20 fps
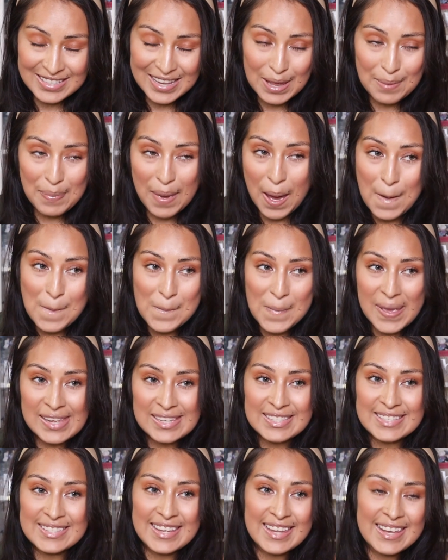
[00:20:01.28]
about
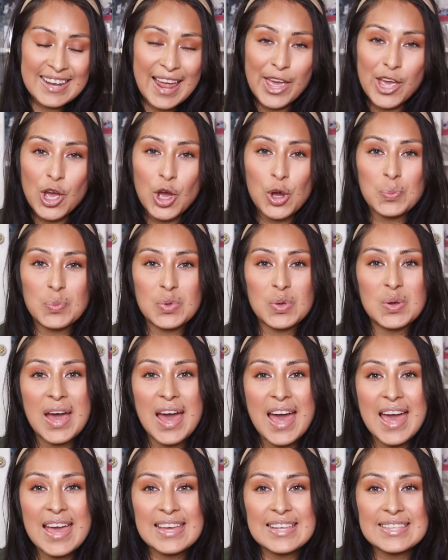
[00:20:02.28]
Mayson. I hope you
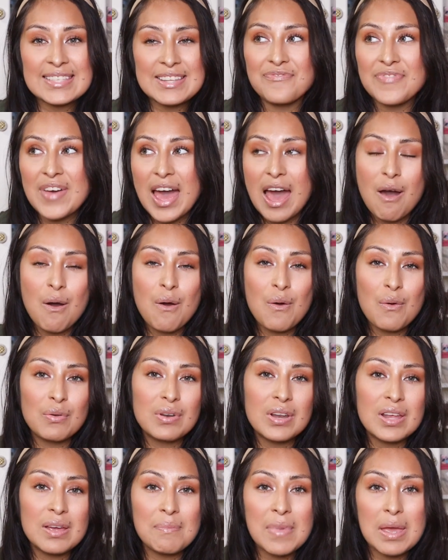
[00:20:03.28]
guys
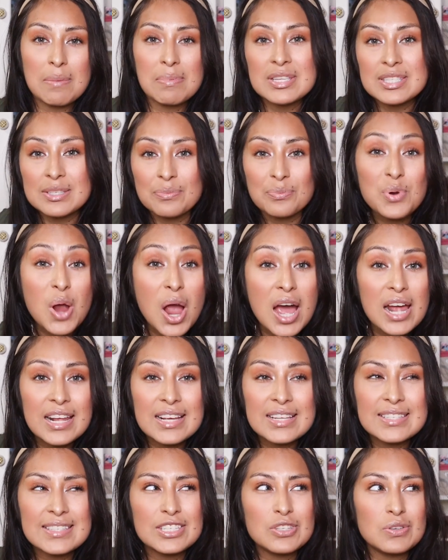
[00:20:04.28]
found maybe some
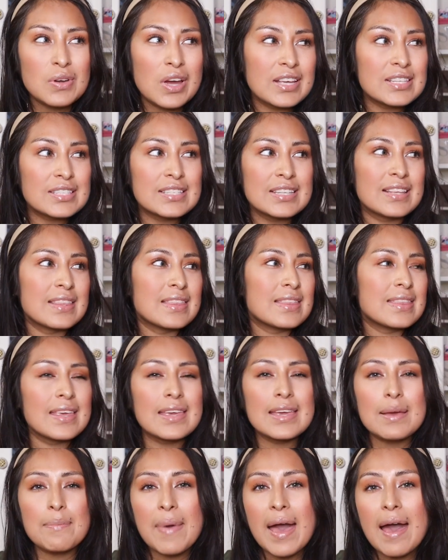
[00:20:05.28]
products that you guys didn't
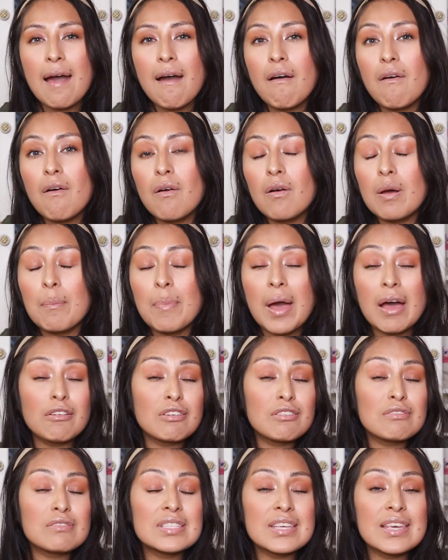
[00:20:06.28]
think about
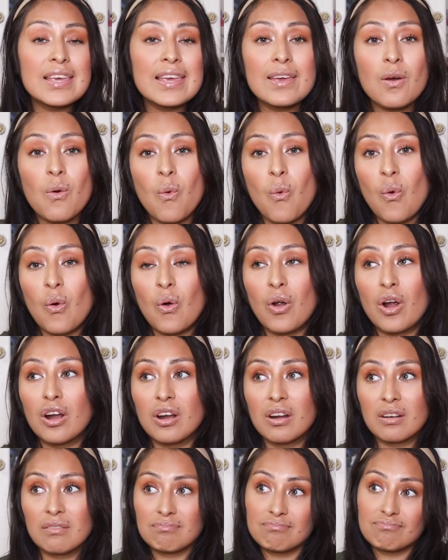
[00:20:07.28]
using,
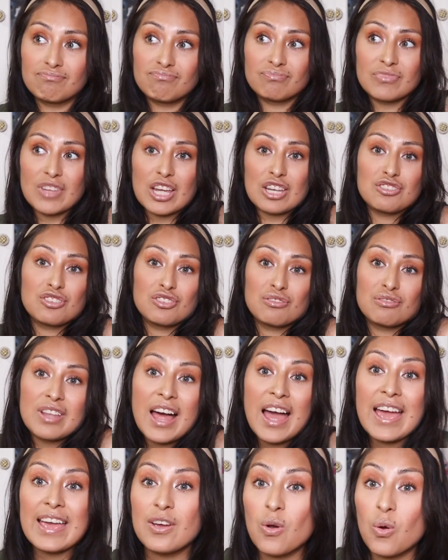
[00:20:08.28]
or that you
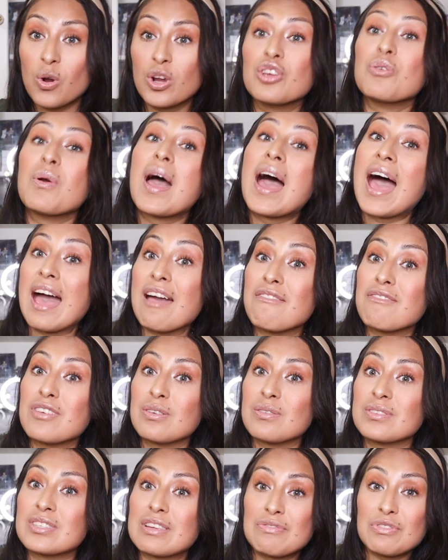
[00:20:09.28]
like, or you have
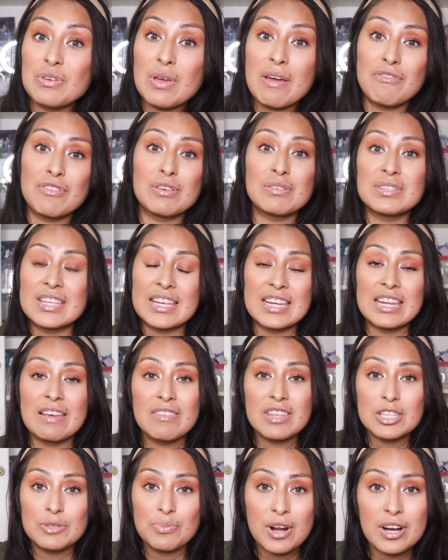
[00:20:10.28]
used. If you have used any of
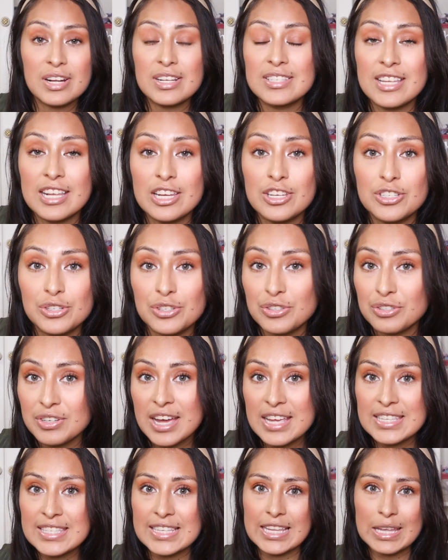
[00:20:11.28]
these products that I showed you
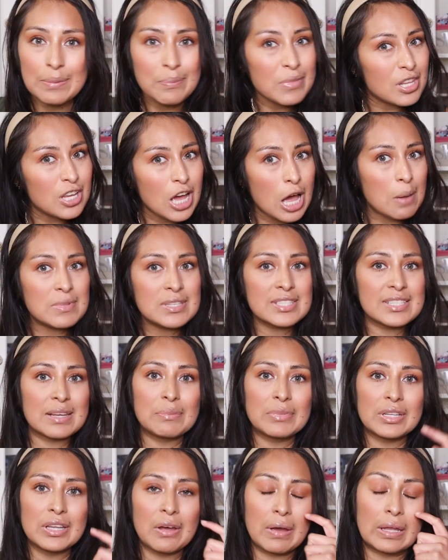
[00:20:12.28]
guys, leave me in the comments down
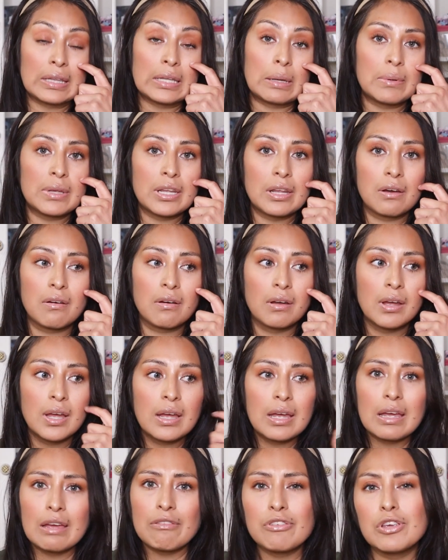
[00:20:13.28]
below and let me know
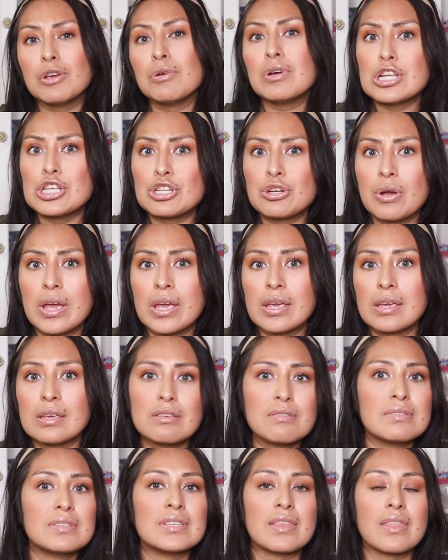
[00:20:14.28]
if you enjoy
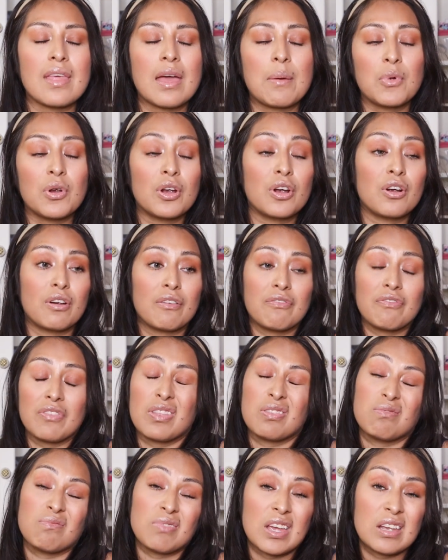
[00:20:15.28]
using them or if
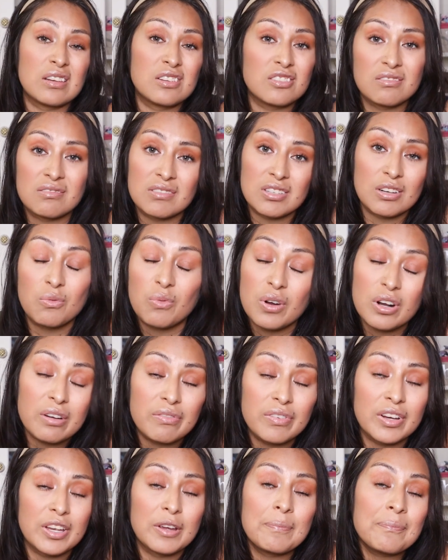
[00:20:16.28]
they just didn't work
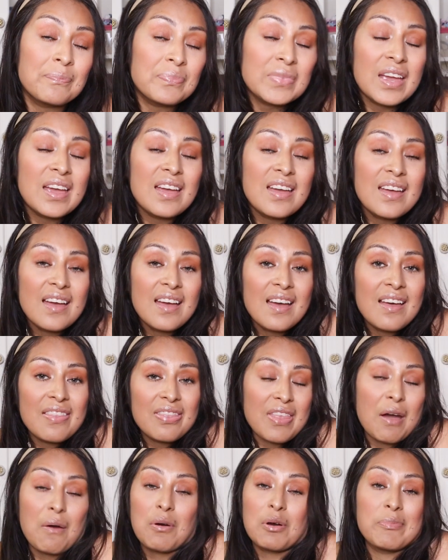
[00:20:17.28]
for you.
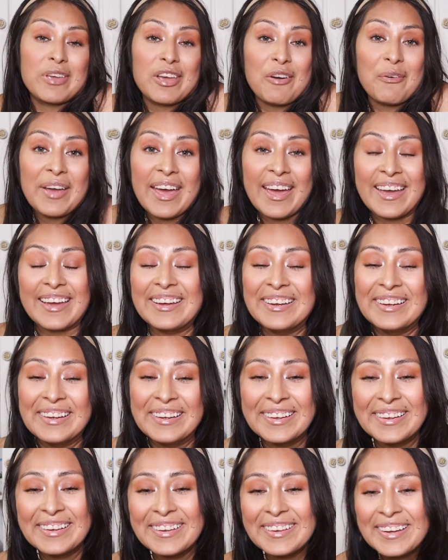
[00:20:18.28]
That will be okay.
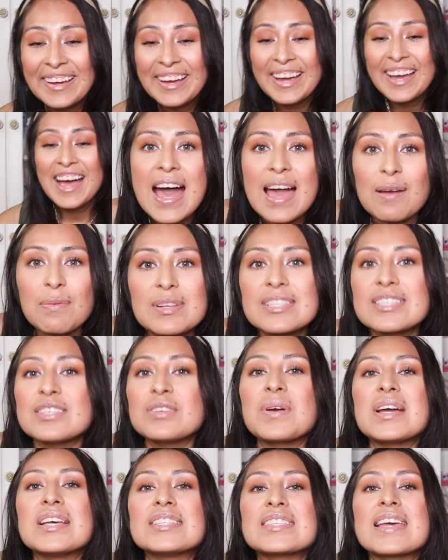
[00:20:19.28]
I will see
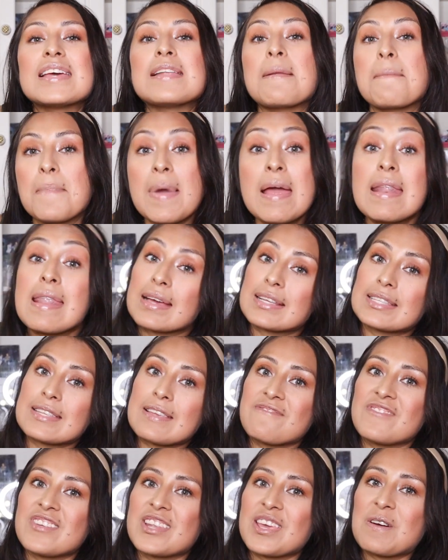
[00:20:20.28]
you guys in my next
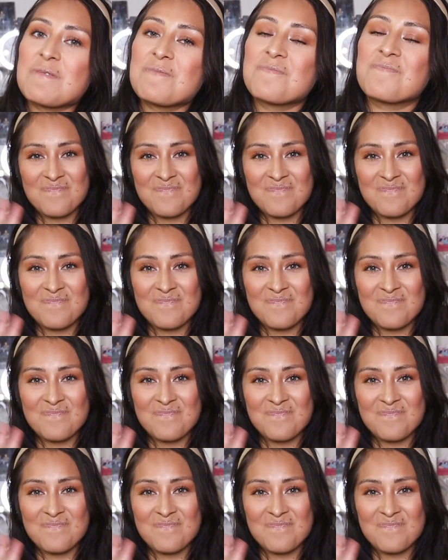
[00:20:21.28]
video.